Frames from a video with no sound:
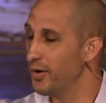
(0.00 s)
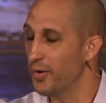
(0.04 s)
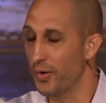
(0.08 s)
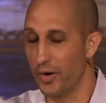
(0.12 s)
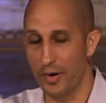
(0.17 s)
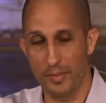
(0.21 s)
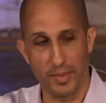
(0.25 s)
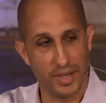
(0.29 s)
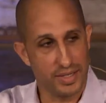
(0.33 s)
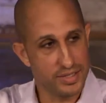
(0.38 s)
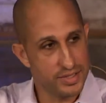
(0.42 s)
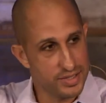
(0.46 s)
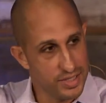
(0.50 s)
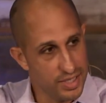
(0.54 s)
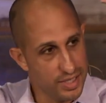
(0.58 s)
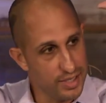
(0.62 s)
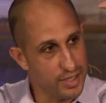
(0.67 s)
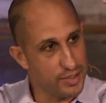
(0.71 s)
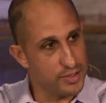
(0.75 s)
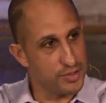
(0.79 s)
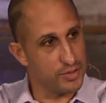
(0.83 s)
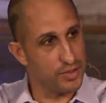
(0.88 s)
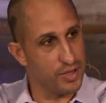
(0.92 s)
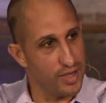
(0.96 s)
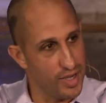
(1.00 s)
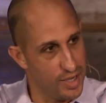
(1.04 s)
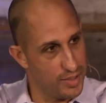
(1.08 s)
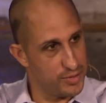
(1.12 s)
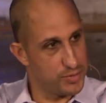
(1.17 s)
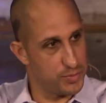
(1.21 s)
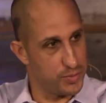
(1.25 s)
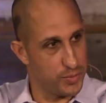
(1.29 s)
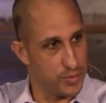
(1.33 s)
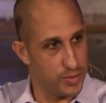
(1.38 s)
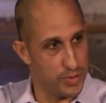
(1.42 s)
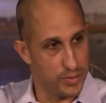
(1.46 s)
Or am I sitting under
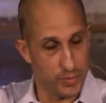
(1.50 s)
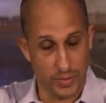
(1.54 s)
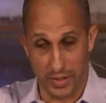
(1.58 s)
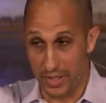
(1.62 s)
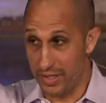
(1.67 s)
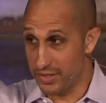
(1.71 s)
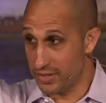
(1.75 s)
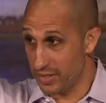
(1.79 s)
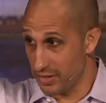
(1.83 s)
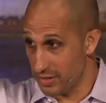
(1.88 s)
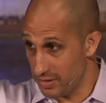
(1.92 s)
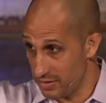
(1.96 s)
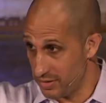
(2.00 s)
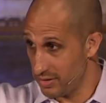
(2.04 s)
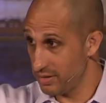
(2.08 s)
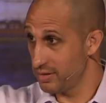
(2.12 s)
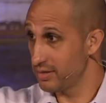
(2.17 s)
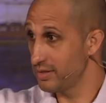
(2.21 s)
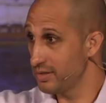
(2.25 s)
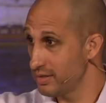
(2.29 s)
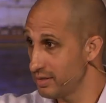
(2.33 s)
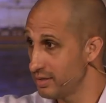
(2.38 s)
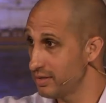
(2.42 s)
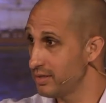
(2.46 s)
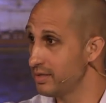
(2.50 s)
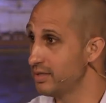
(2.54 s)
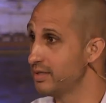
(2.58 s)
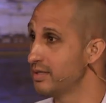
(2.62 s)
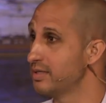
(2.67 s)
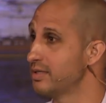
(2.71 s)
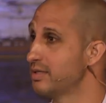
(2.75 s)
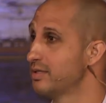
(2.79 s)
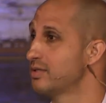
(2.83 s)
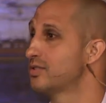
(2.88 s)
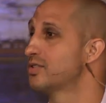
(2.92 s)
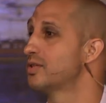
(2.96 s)
God's word where he says,
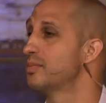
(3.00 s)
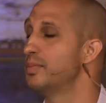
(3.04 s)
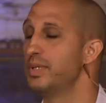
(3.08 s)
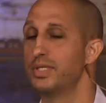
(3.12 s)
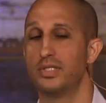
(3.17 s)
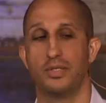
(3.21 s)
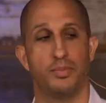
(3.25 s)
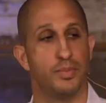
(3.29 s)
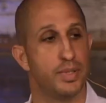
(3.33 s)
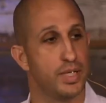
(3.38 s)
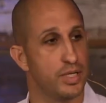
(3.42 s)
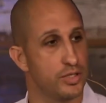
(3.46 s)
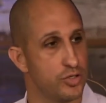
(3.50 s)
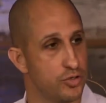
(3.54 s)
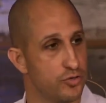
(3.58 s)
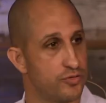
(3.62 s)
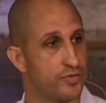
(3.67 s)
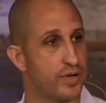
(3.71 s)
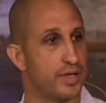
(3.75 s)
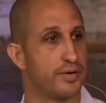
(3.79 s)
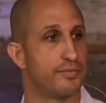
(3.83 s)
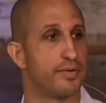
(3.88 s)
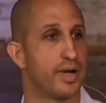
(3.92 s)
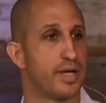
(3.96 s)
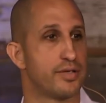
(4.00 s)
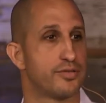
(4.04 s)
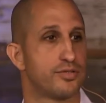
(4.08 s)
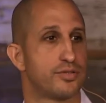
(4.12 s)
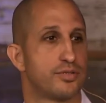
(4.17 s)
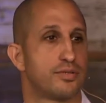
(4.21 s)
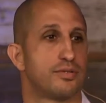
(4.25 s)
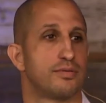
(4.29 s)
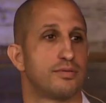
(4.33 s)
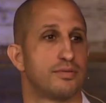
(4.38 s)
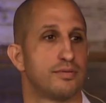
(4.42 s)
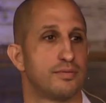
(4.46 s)
"Submit to me and you'll find
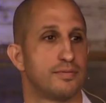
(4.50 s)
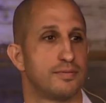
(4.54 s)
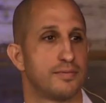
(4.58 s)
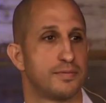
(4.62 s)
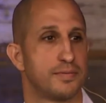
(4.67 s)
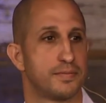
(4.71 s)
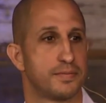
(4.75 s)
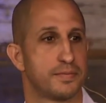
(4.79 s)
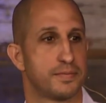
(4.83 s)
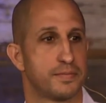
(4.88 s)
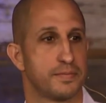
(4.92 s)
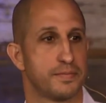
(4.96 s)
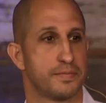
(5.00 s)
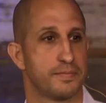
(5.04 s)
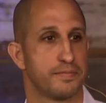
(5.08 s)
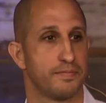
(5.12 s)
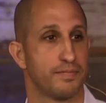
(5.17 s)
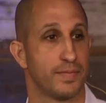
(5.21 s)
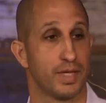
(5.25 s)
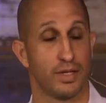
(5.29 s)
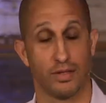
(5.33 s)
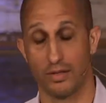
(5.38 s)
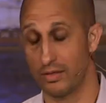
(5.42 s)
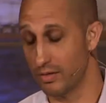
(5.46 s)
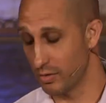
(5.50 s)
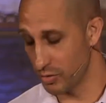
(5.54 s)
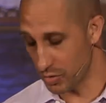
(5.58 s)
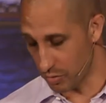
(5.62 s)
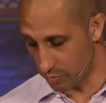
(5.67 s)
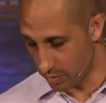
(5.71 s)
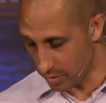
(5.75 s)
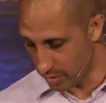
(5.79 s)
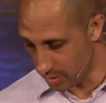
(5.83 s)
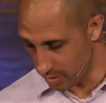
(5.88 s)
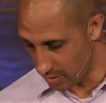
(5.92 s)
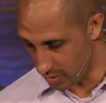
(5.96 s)
rest"? Those are
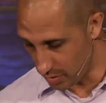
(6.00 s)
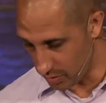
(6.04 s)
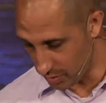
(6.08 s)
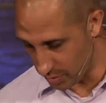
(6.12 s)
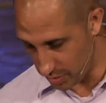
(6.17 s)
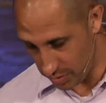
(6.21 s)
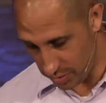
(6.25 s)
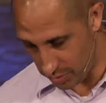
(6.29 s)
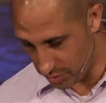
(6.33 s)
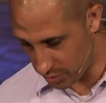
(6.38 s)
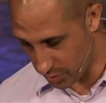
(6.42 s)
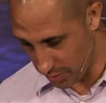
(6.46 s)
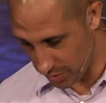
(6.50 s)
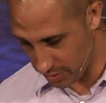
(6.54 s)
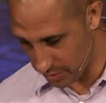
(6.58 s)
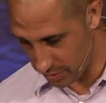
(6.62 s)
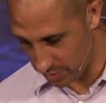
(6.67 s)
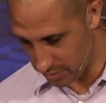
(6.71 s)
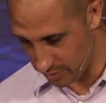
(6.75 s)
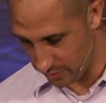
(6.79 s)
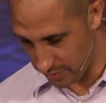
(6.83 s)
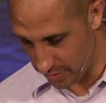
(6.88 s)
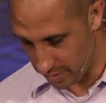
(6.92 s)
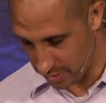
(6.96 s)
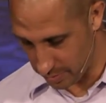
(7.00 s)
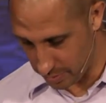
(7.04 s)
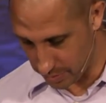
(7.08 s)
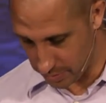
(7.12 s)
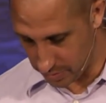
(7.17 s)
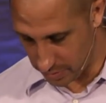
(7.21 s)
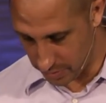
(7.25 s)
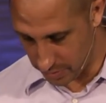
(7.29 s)
really the only two choices available